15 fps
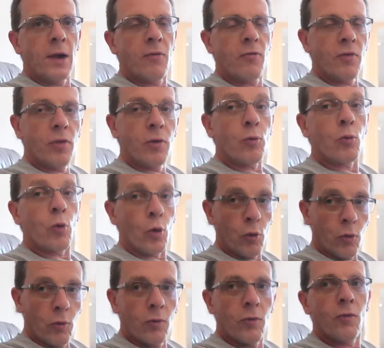I lived in the
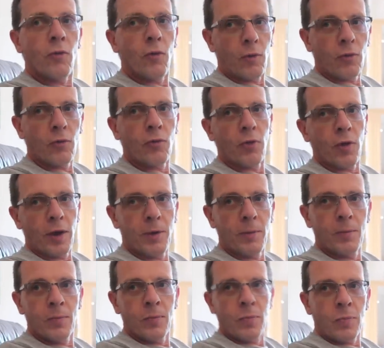Royal Forrester Dean.